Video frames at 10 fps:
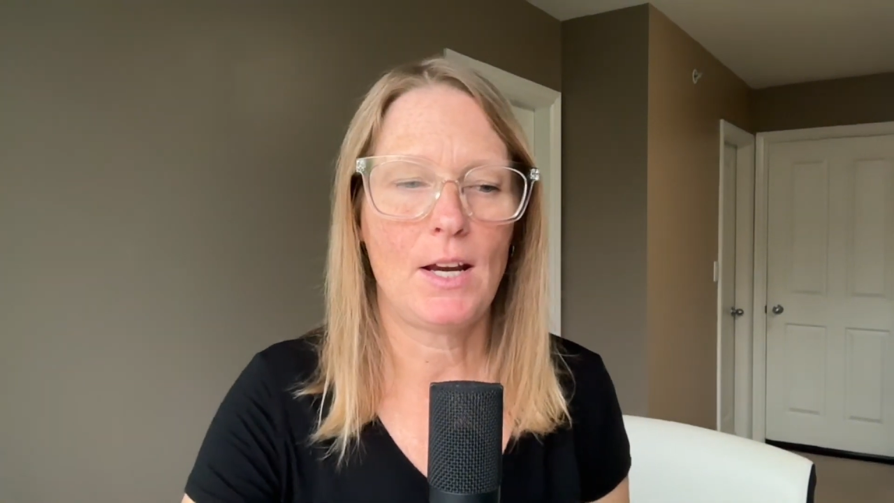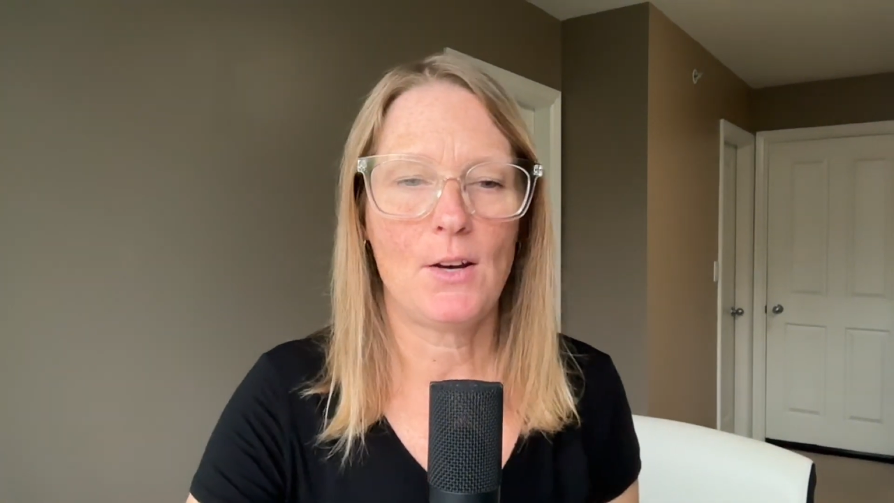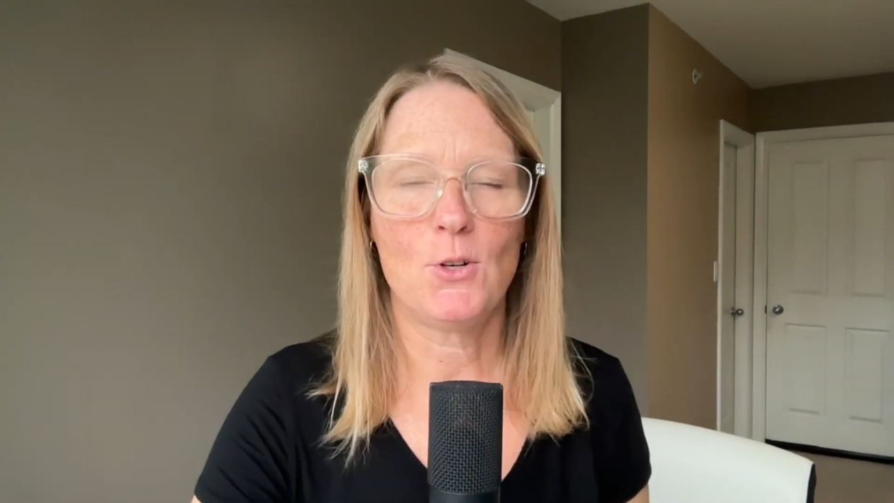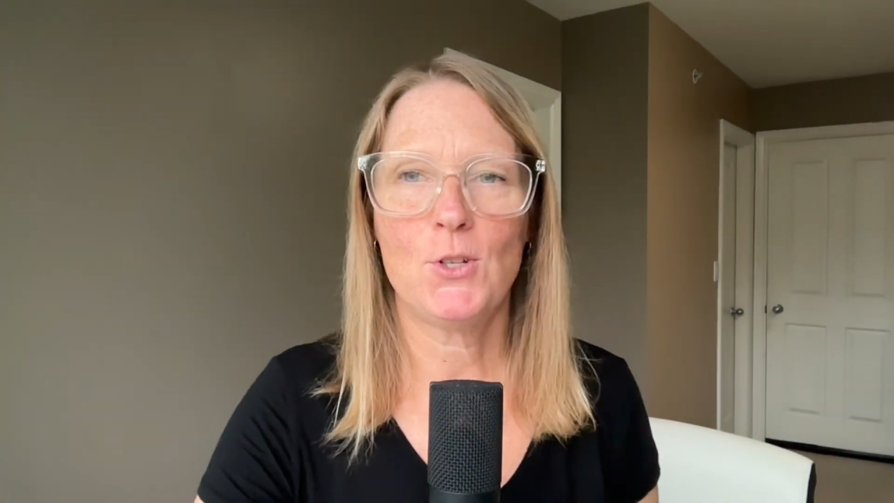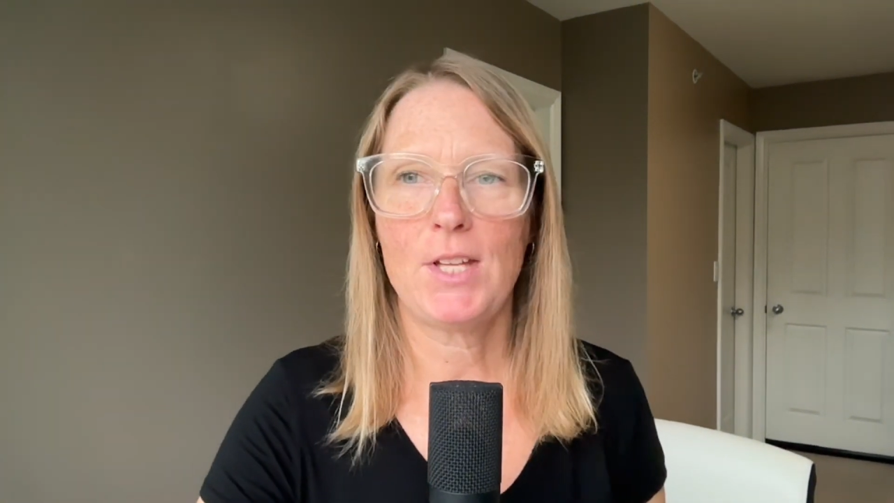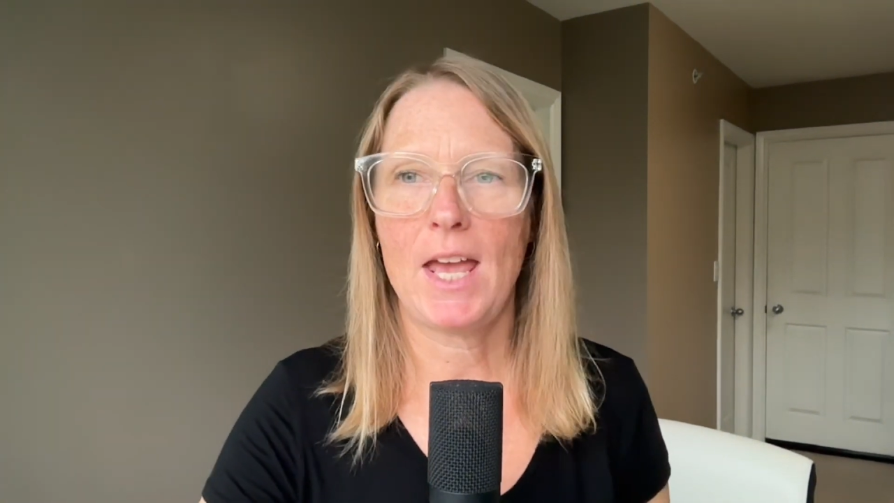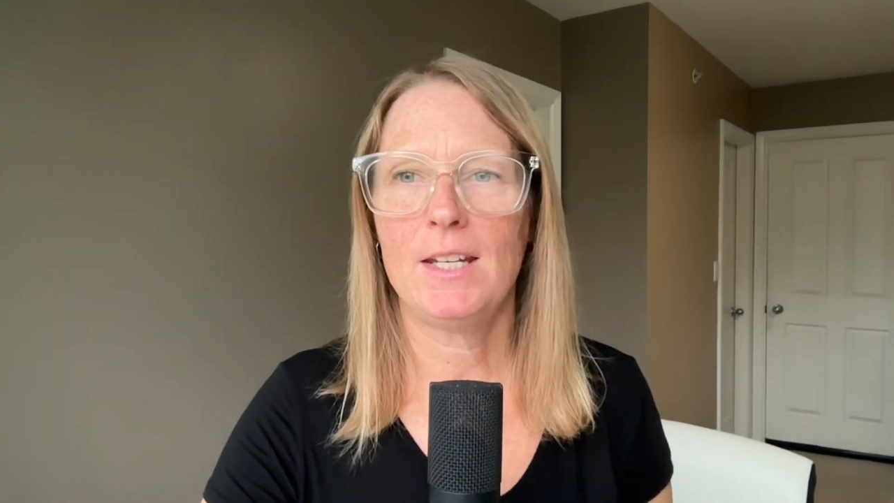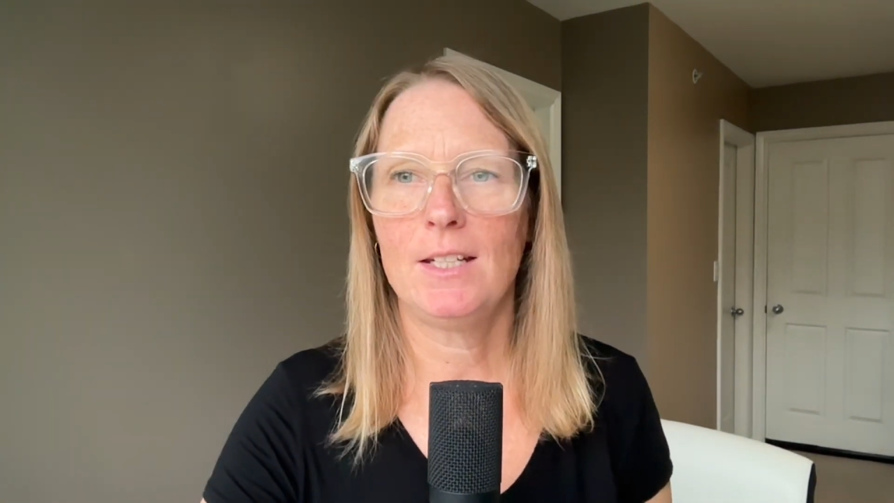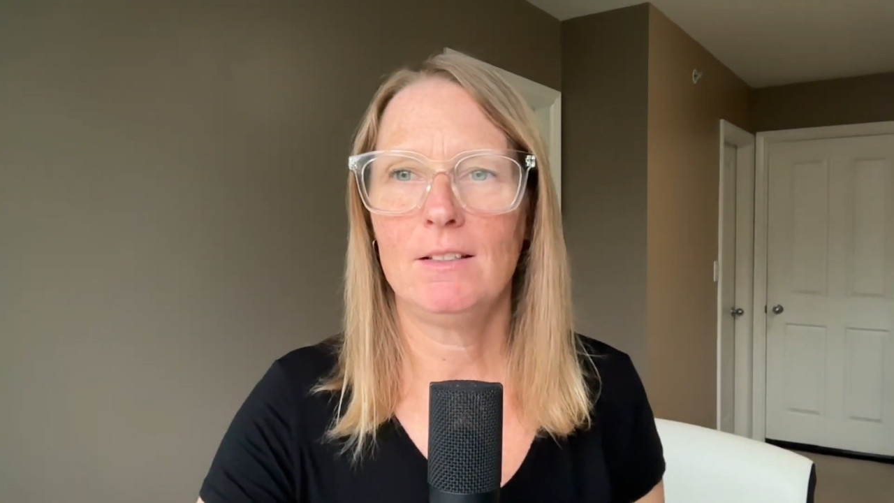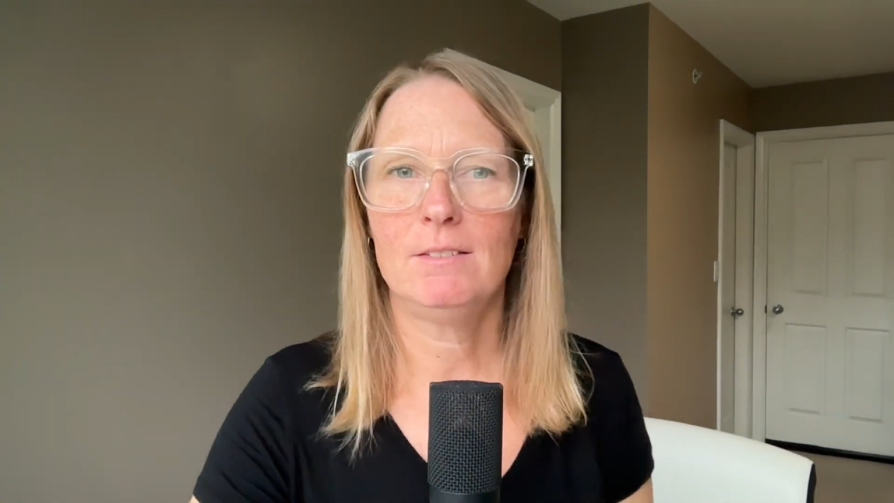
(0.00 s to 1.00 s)

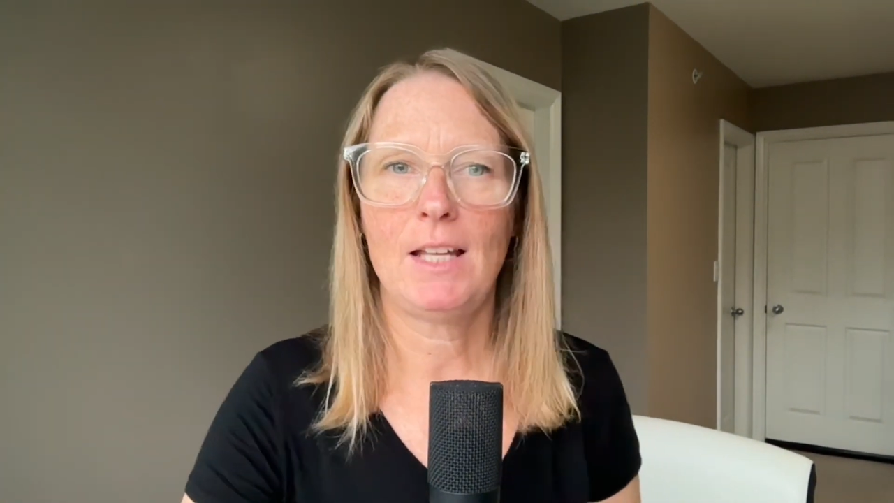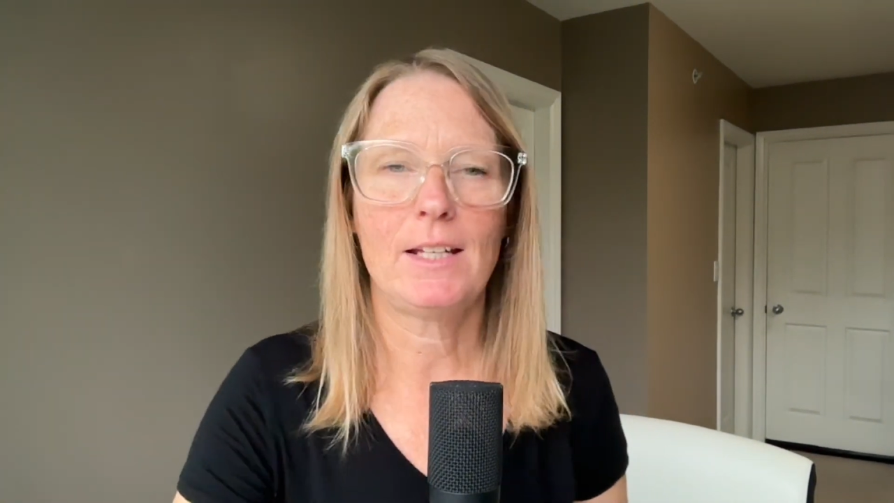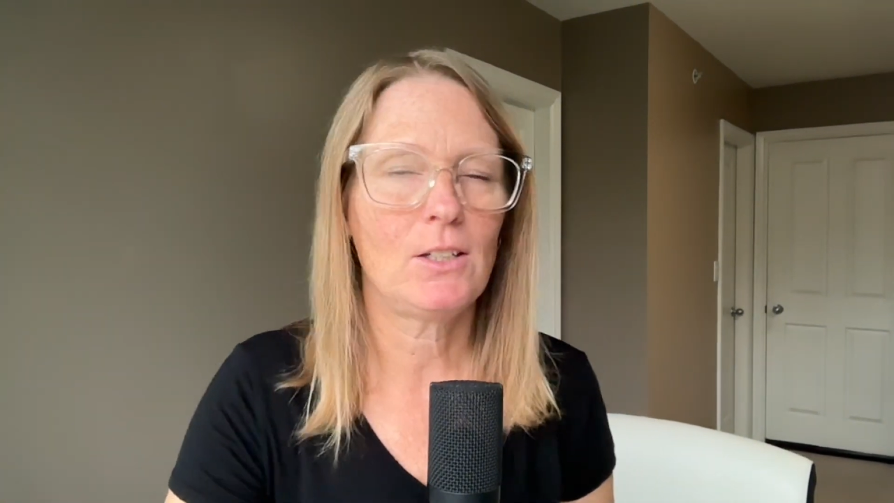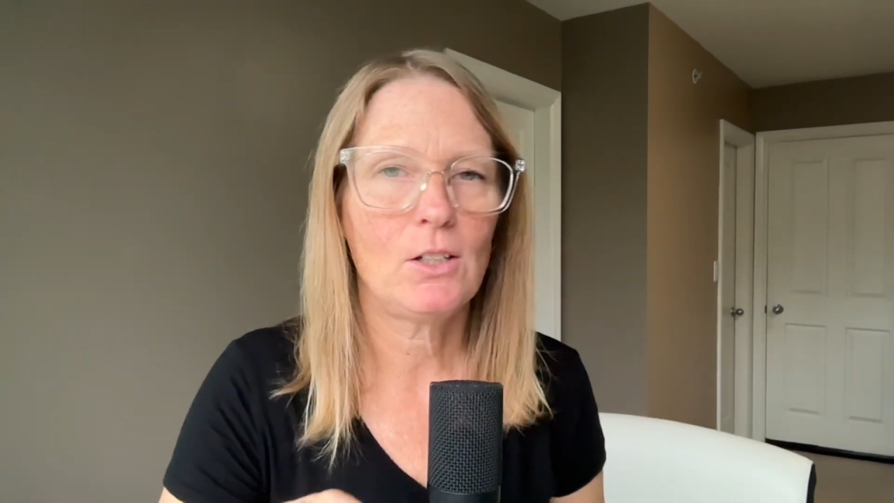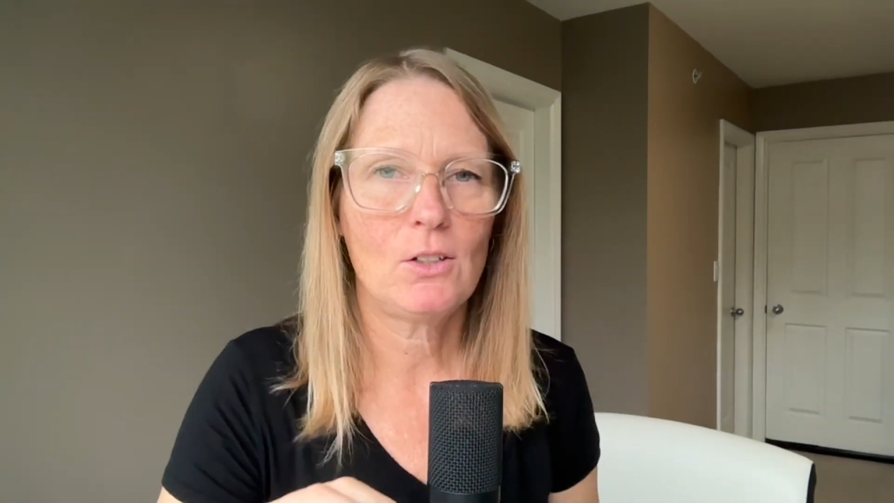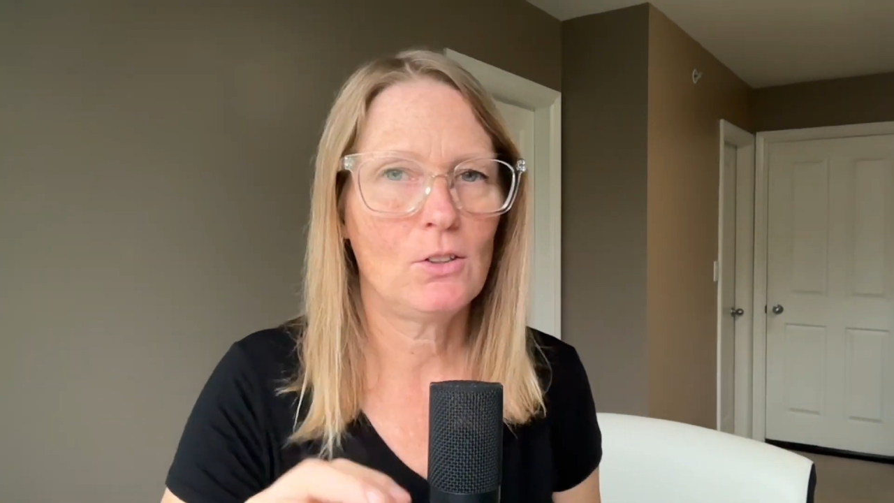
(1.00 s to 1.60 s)
understanding, like,